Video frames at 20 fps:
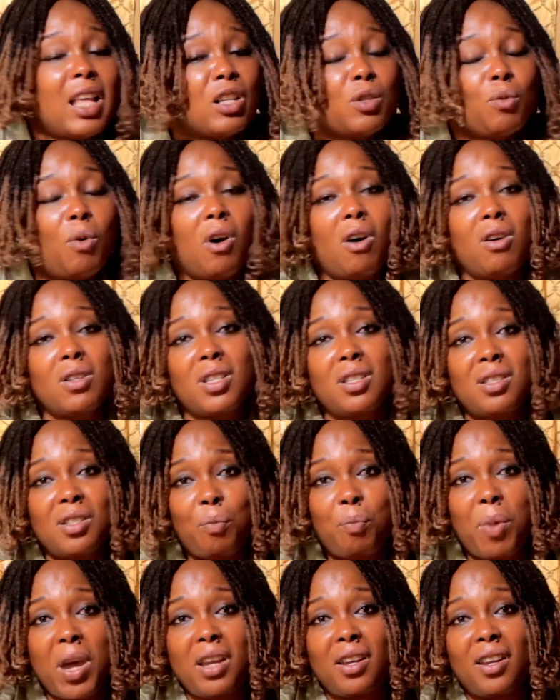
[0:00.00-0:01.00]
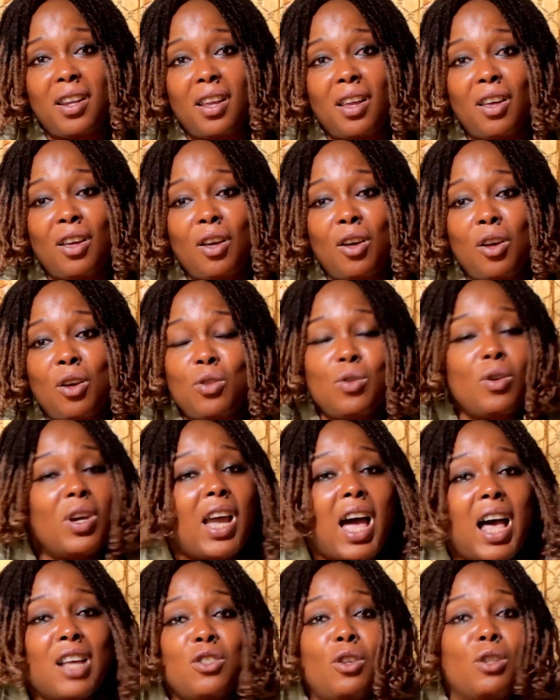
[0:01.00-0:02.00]
That's what causes the pain.
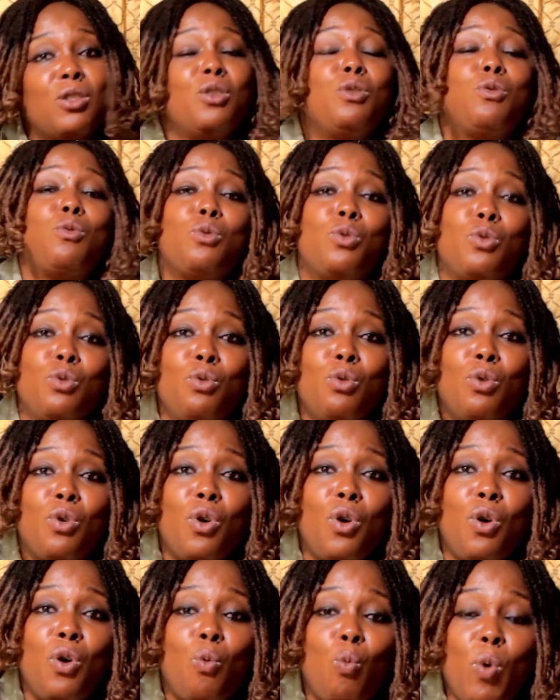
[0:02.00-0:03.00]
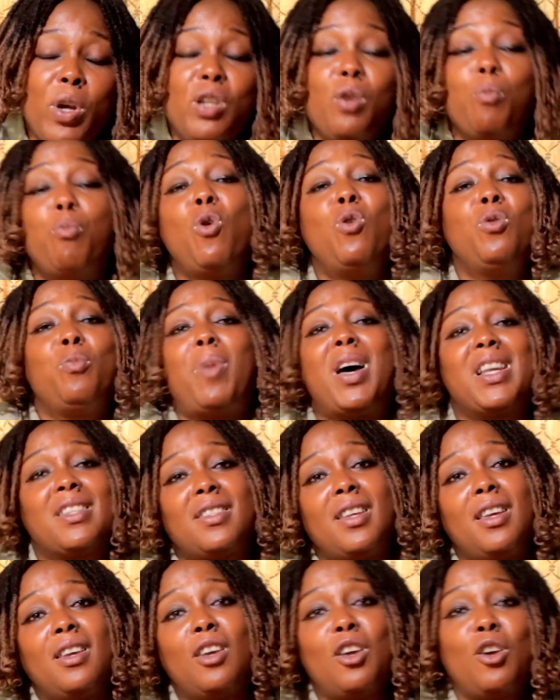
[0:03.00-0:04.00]
So it has nothing to do with the bone
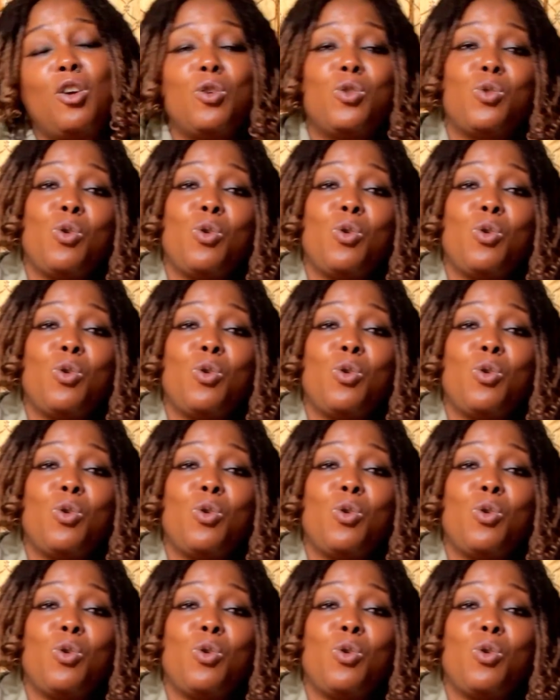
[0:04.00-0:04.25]
per se.